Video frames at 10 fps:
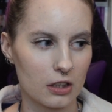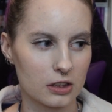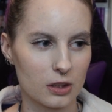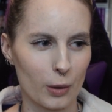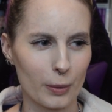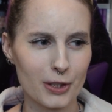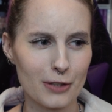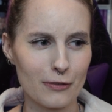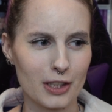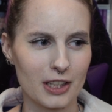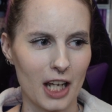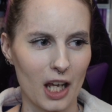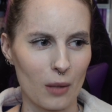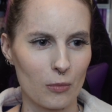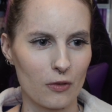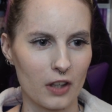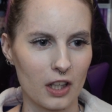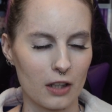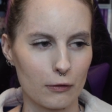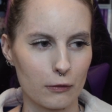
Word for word: So I wonder if in the MV